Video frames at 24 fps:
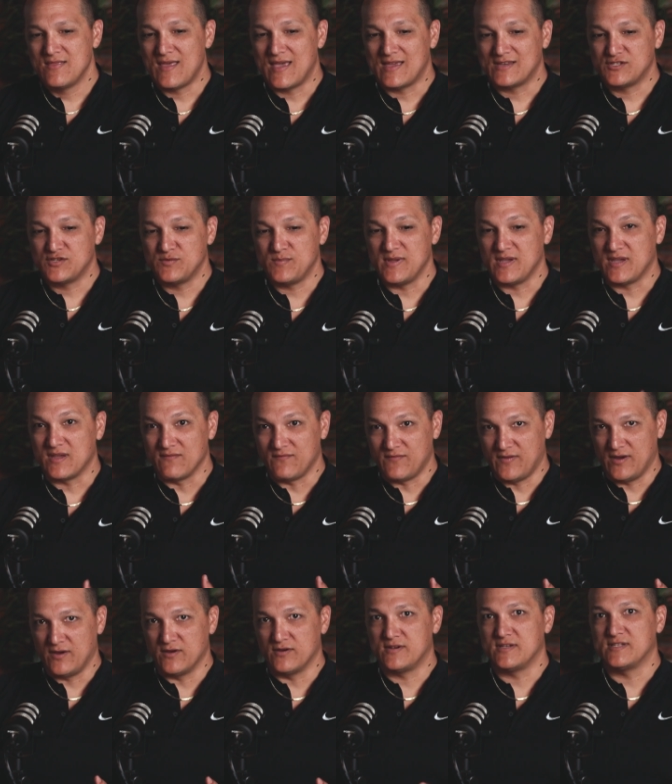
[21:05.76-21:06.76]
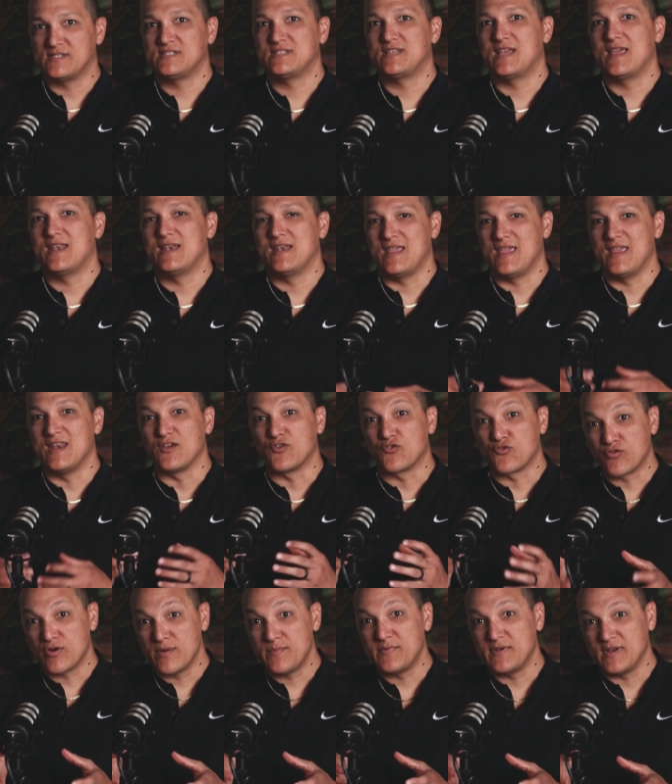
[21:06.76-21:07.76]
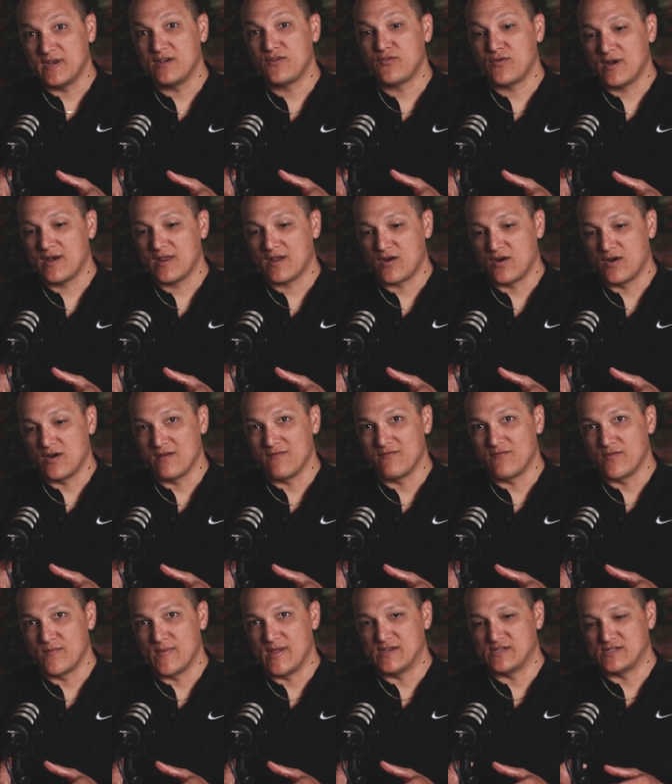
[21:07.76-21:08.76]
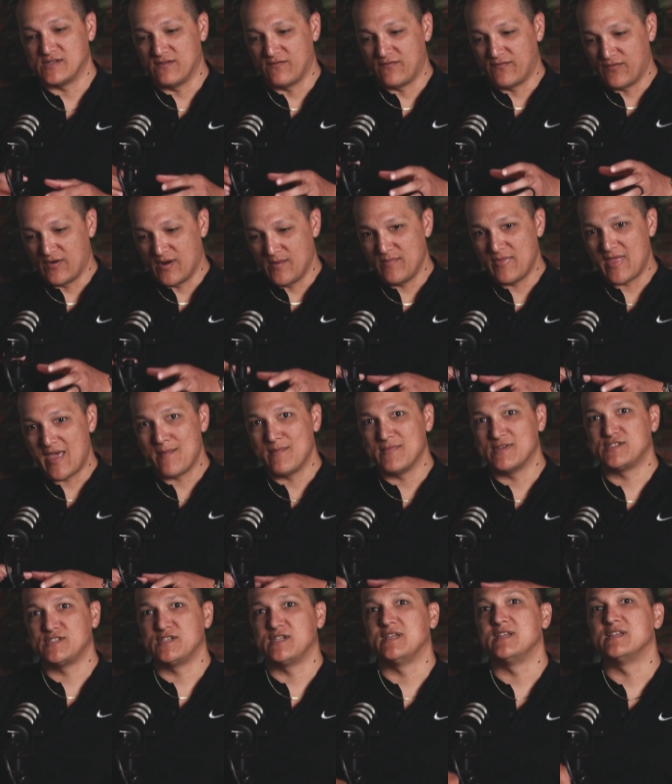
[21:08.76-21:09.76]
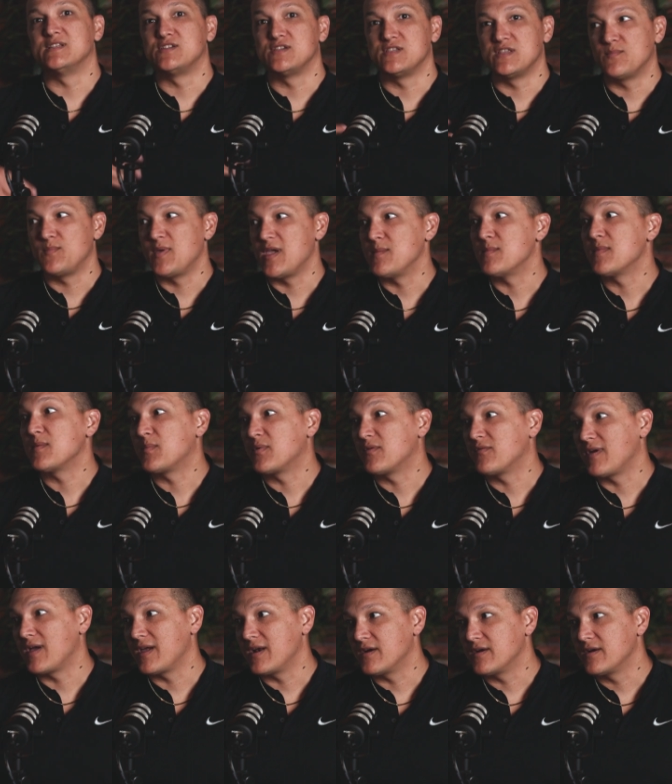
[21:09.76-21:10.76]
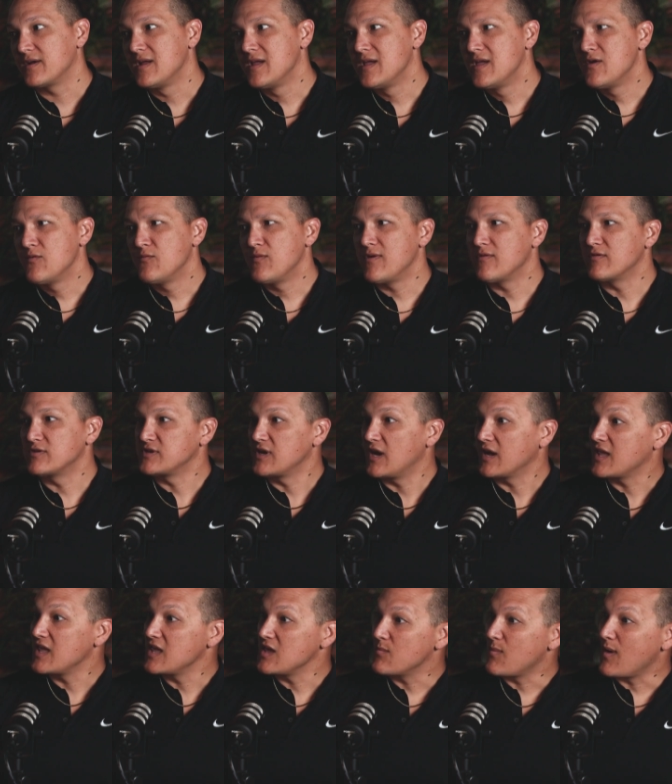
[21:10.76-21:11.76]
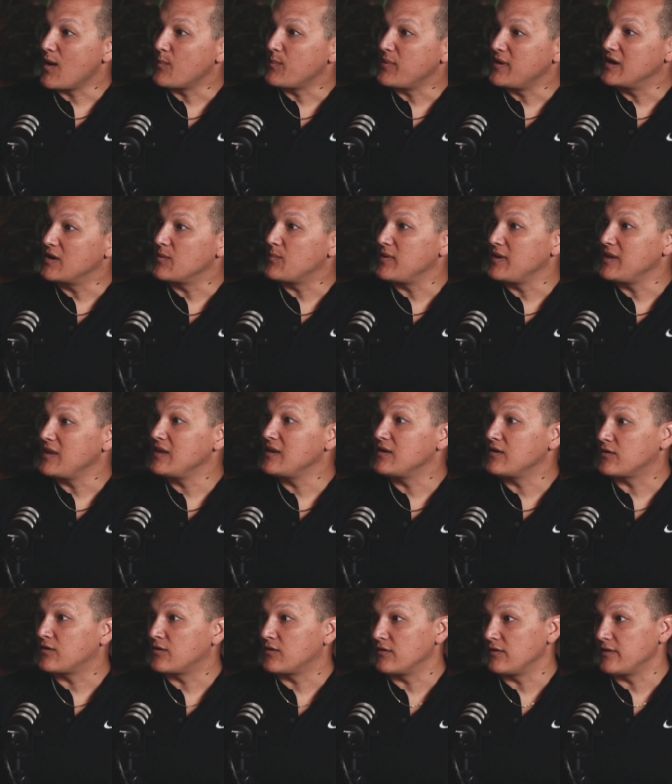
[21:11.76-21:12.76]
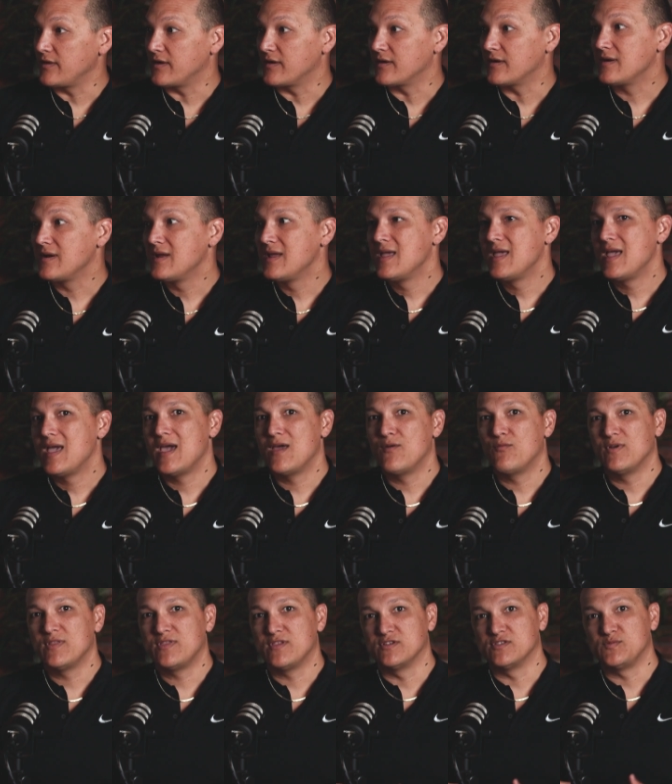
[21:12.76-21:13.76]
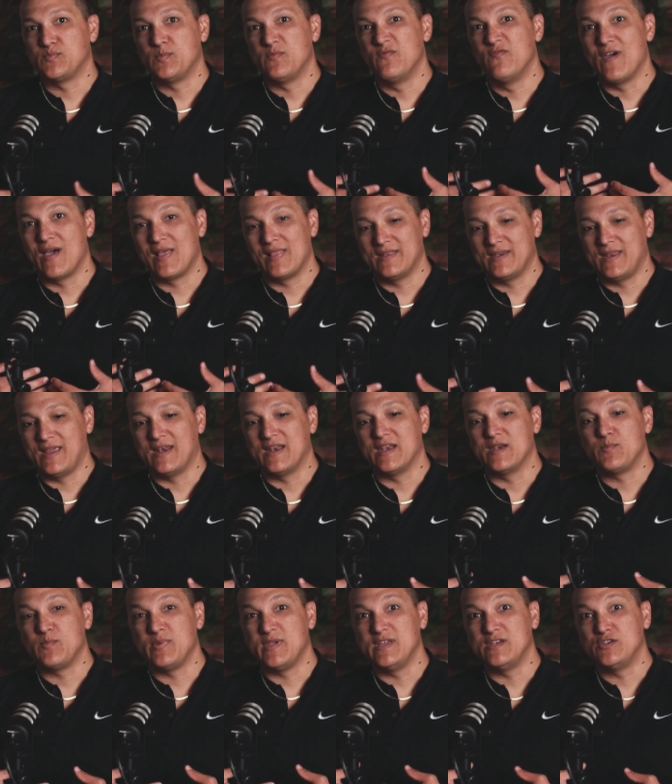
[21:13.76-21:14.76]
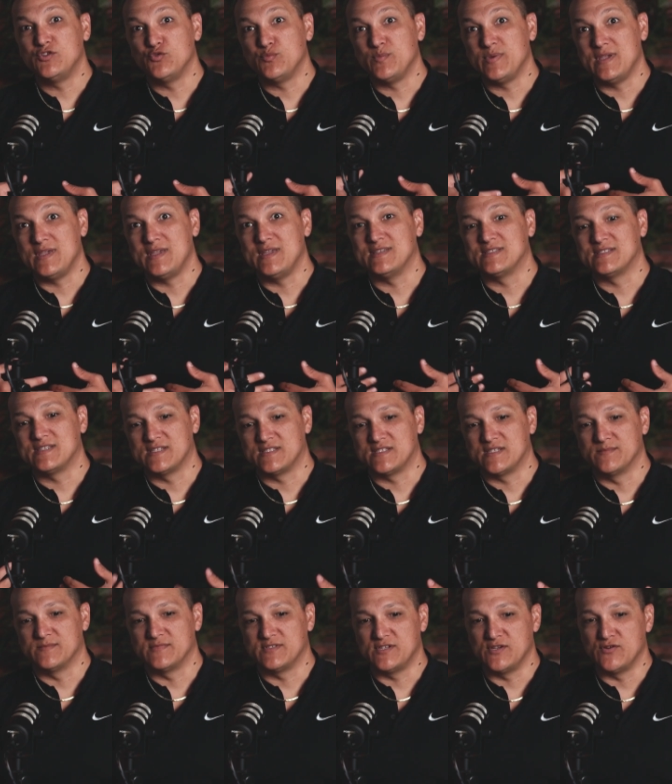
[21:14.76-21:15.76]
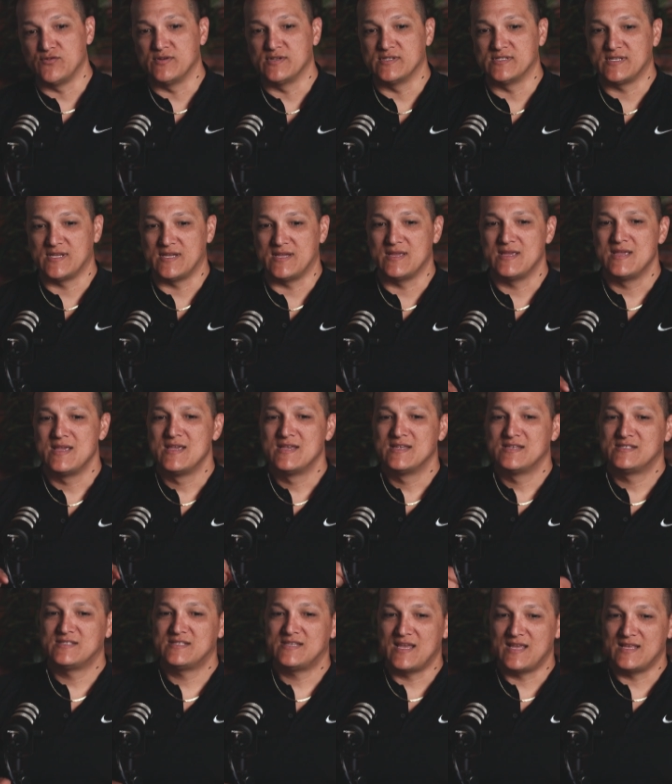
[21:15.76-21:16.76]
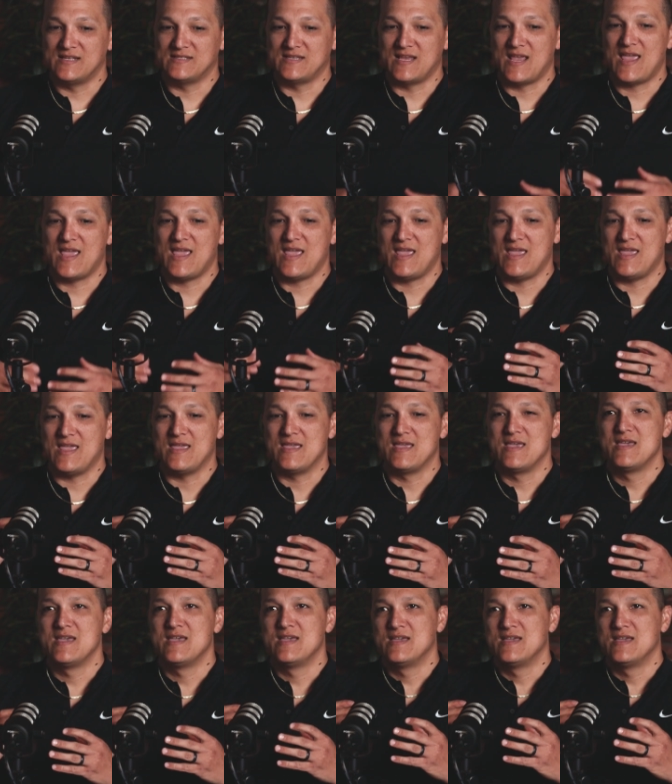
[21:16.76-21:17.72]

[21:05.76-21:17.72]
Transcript: that should be configured to send encrypted credit card information from that machine to the payment provider. We were talking about P2PE earlier, and what those validated P2PE systems do is it sends a